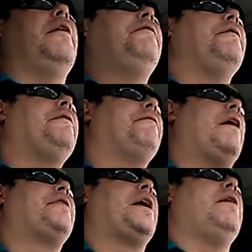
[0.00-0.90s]

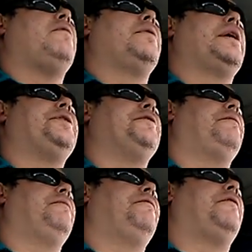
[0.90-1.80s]
55K won't get you
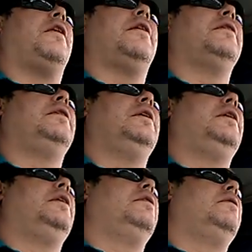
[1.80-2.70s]
far.
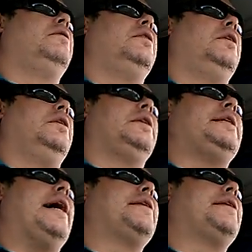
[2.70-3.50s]
the